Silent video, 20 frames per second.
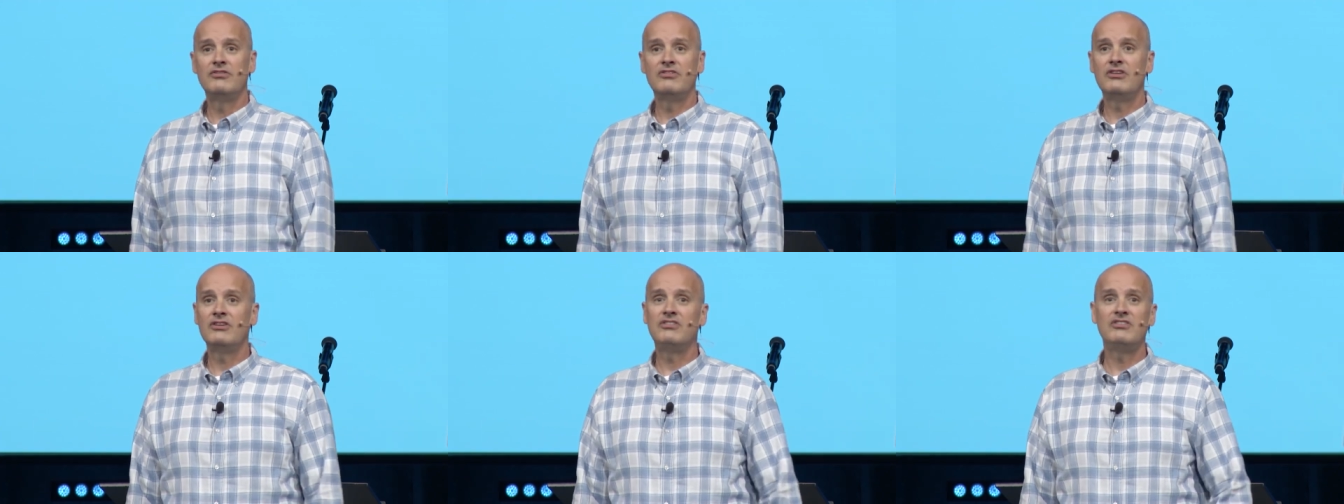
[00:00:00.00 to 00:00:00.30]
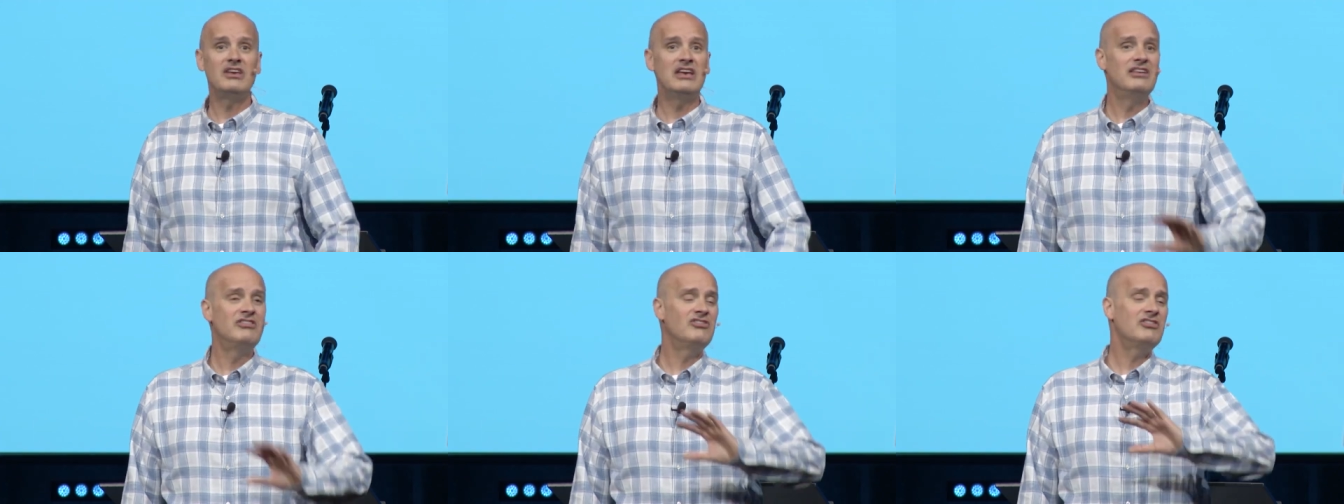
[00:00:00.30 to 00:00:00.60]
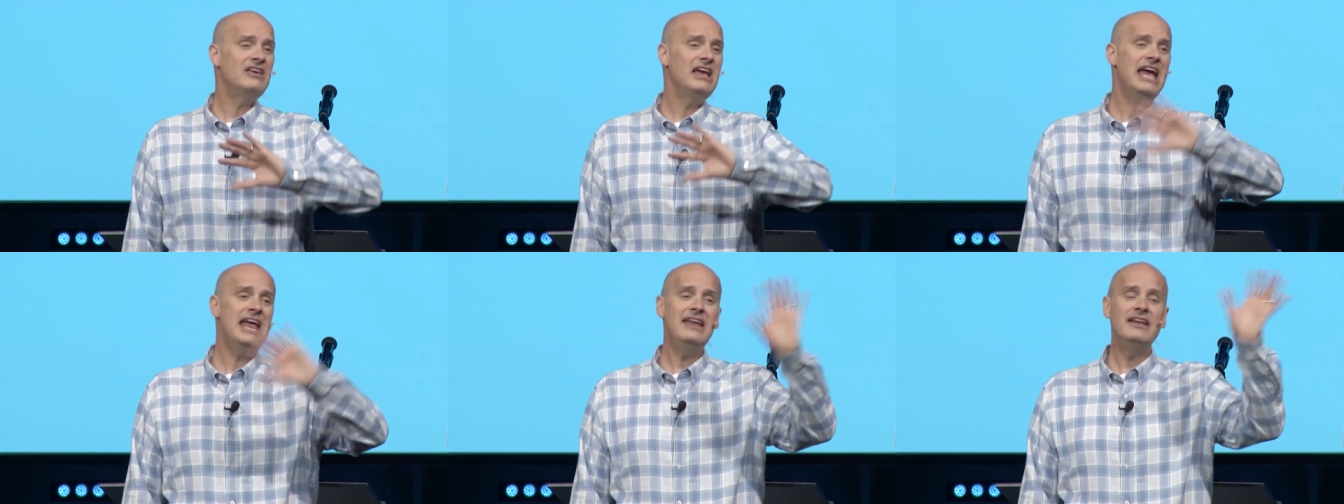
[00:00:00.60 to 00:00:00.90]
It's,
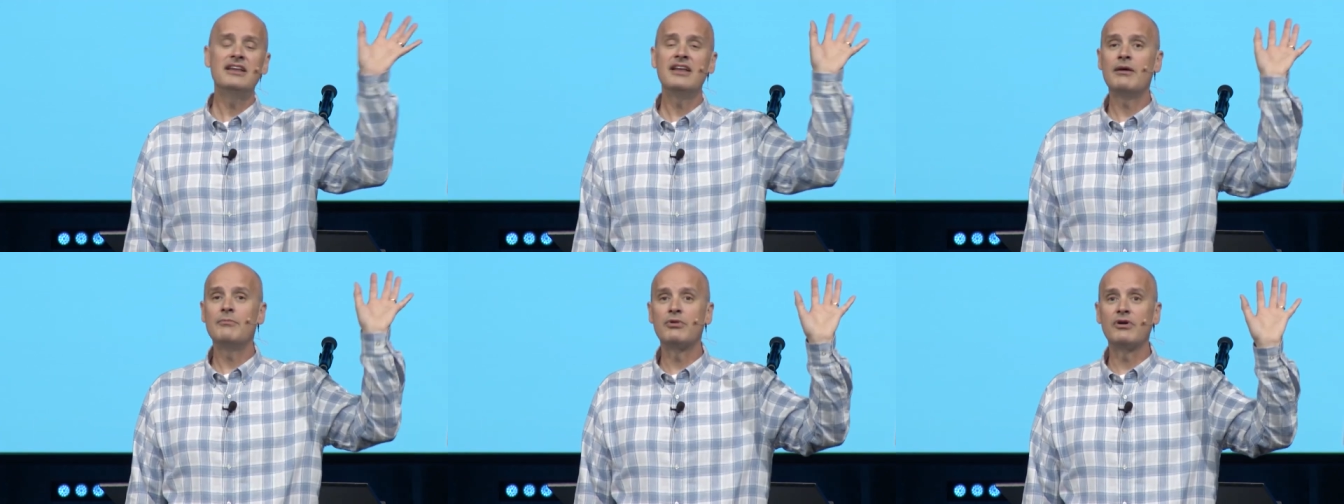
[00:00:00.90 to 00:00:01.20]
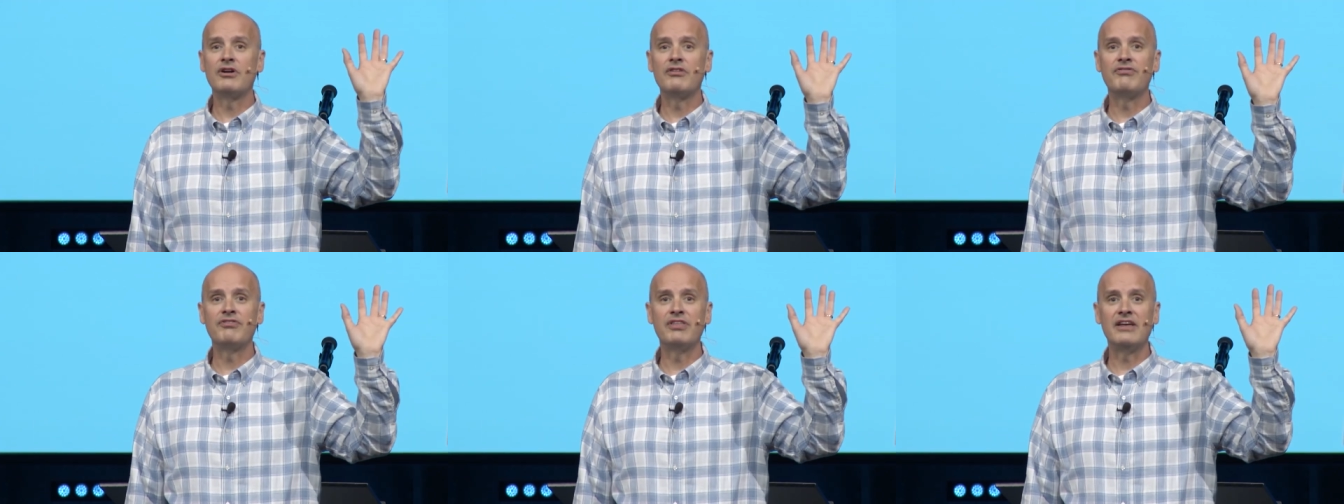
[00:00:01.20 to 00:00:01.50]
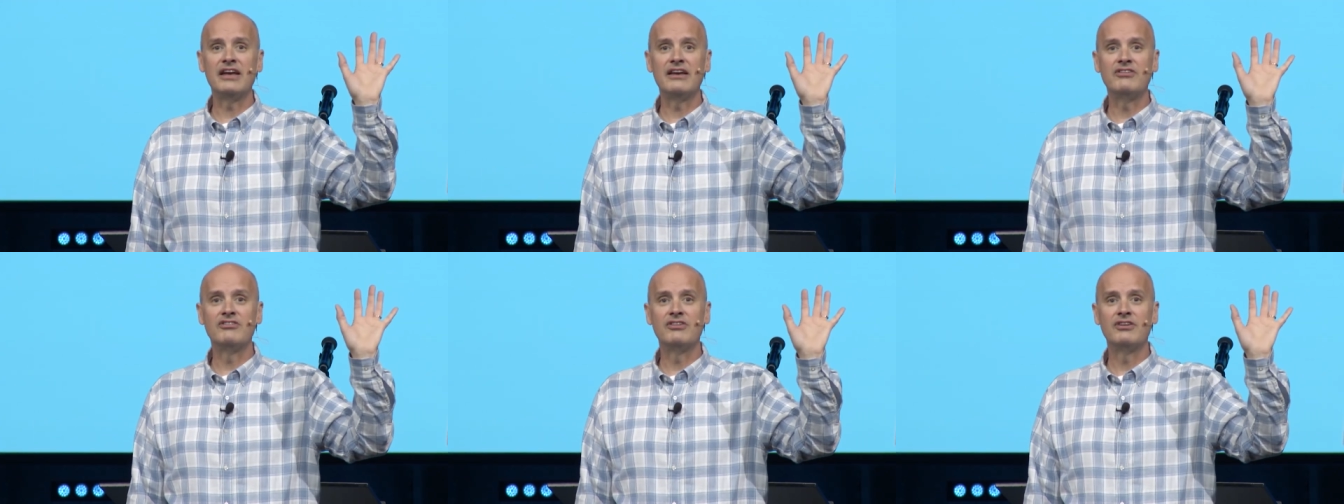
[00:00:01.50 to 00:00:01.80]
it's any number of
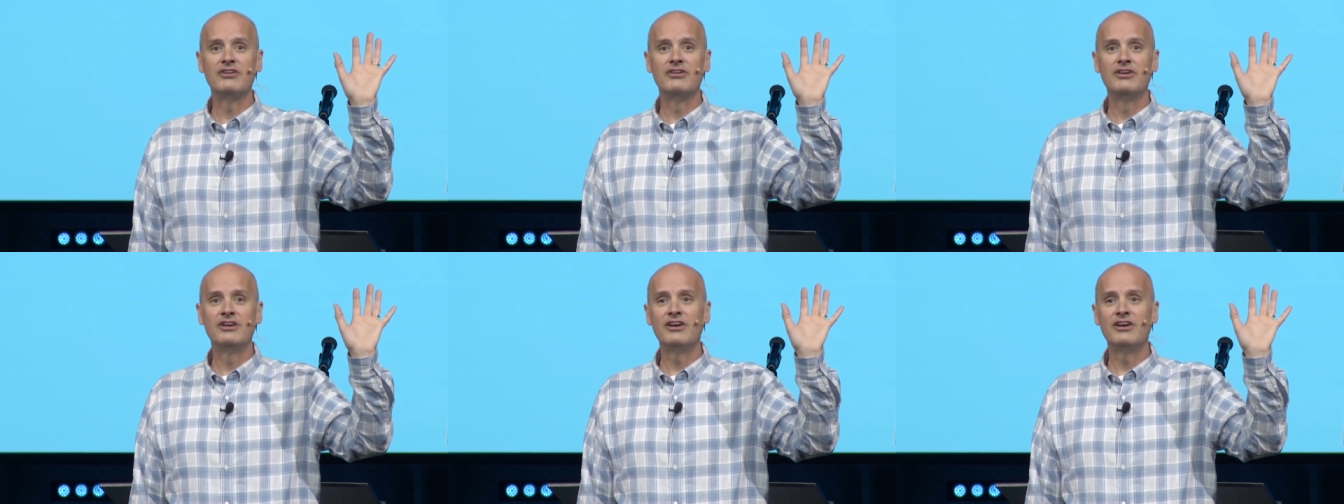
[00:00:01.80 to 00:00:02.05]
things.